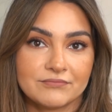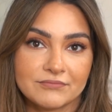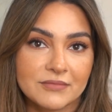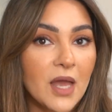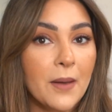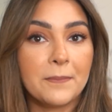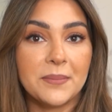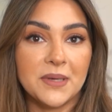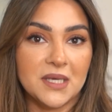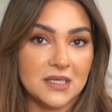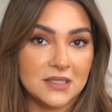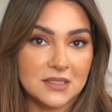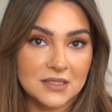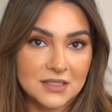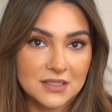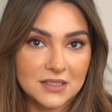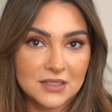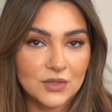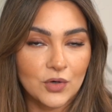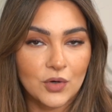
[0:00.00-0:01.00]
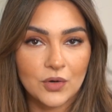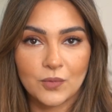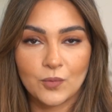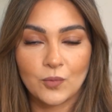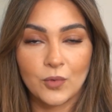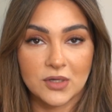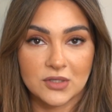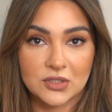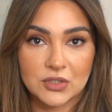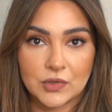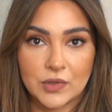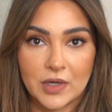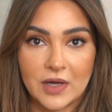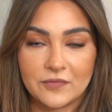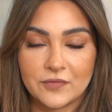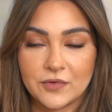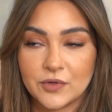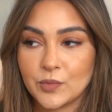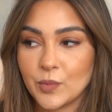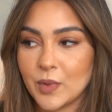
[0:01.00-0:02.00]
a beast
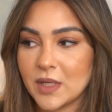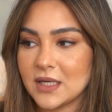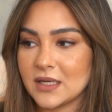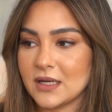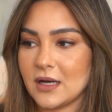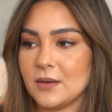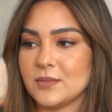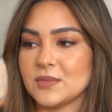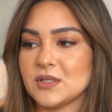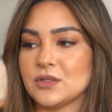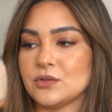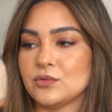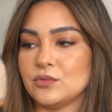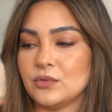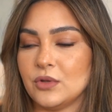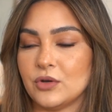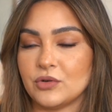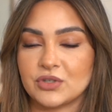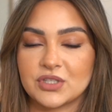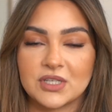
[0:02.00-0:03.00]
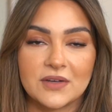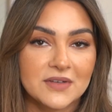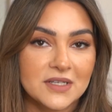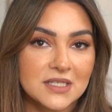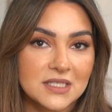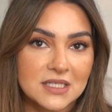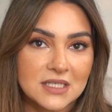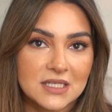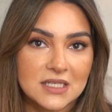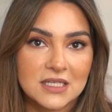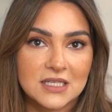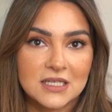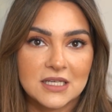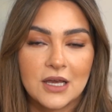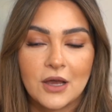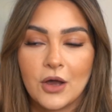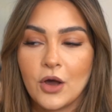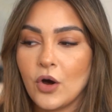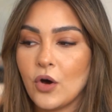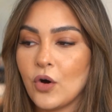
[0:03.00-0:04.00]
whatsoever when it comes to longevity
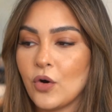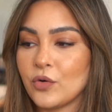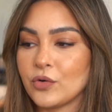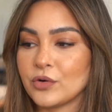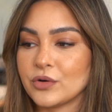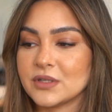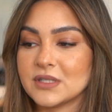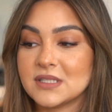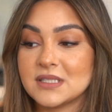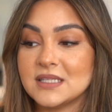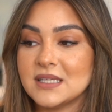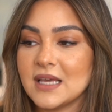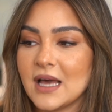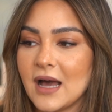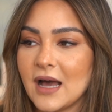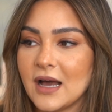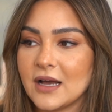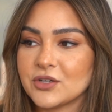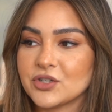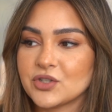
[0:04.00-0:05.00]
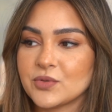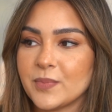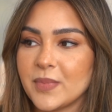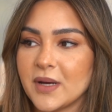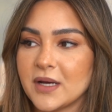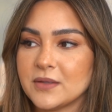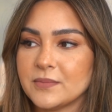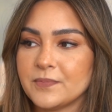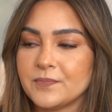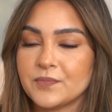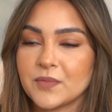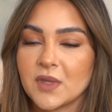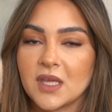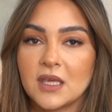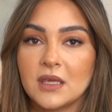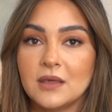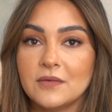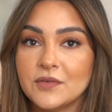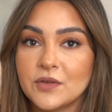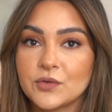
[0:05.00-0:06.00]
or sillage. But
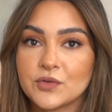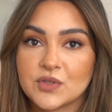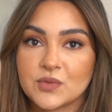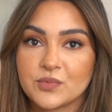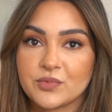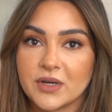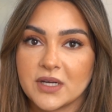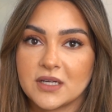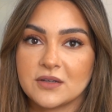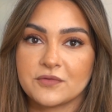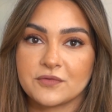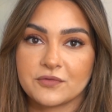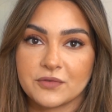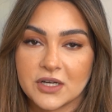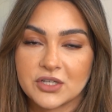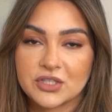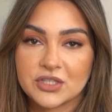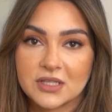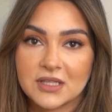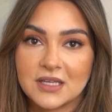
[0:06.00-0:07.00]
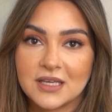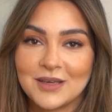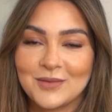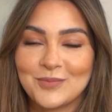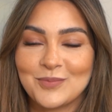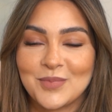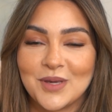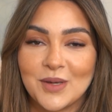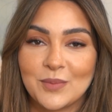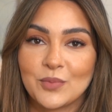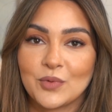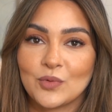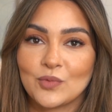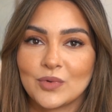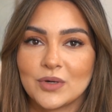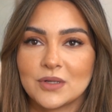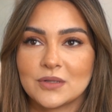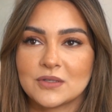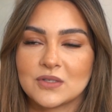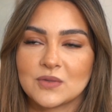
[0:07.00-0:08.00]
if you spray it freshly, people
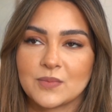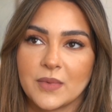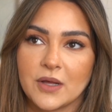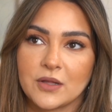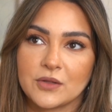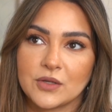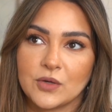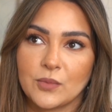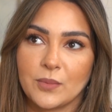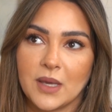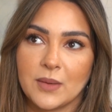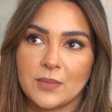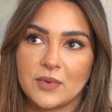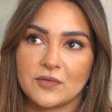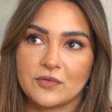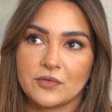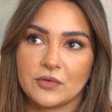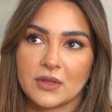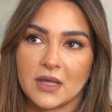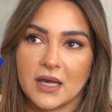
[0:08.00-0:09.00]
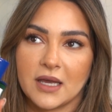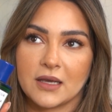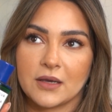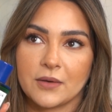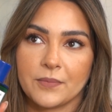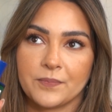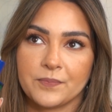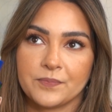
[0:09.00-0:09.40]
will smell you maybe for like,